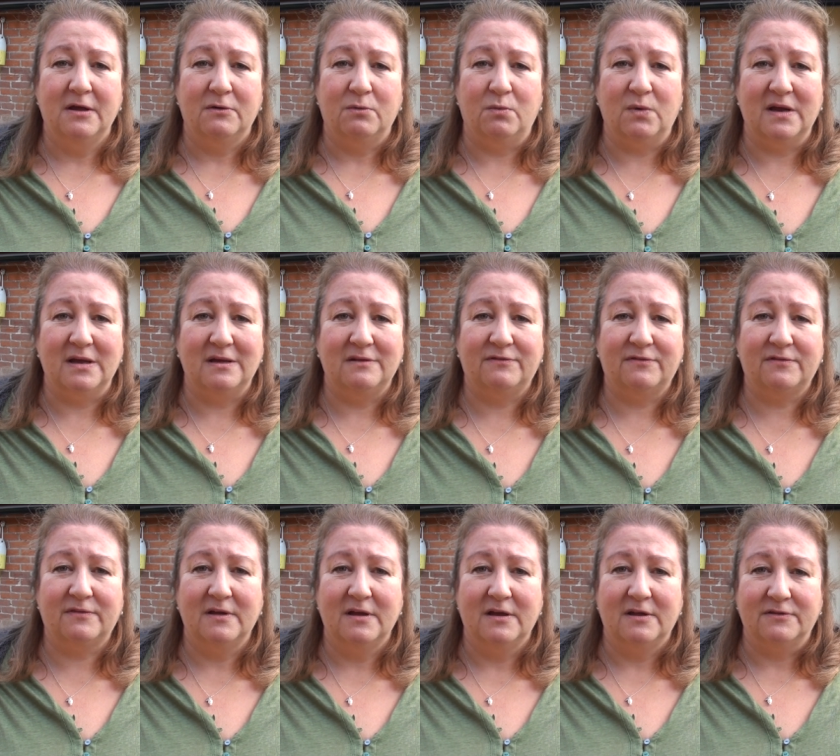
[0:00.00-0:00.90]

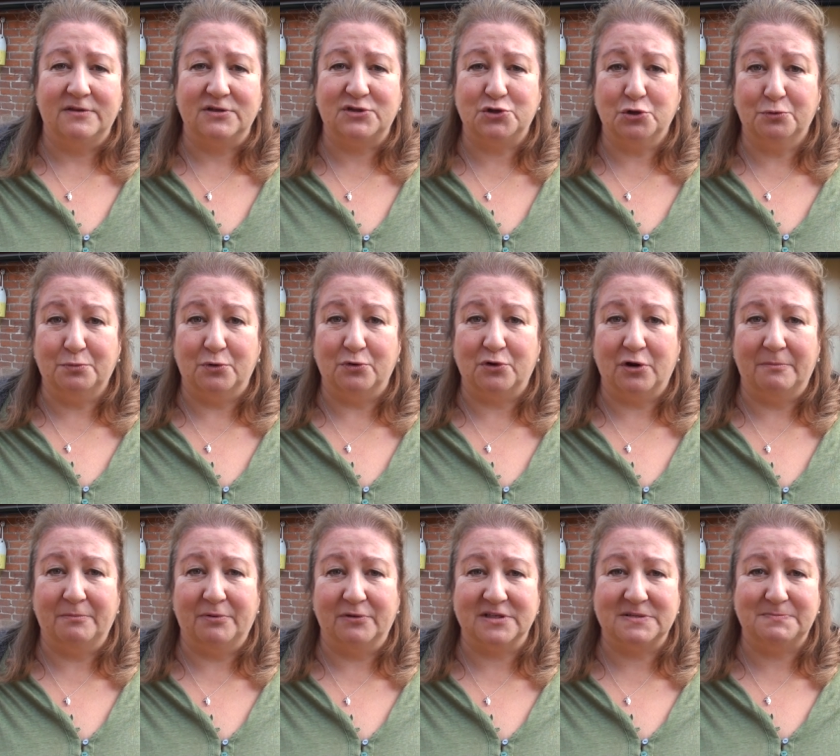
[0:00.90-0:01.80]
with the store-bought
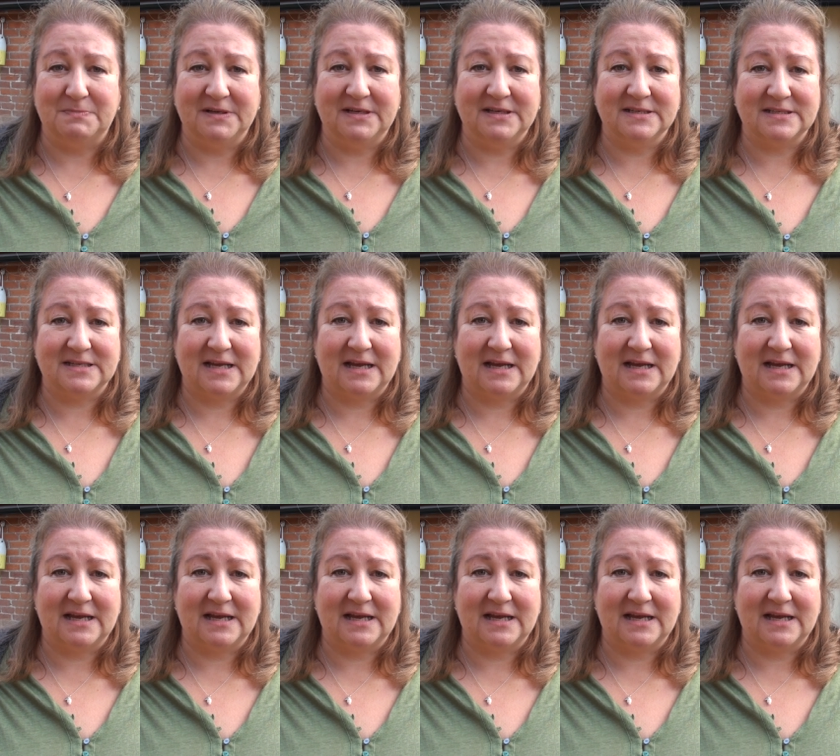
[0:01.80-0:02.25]
compost because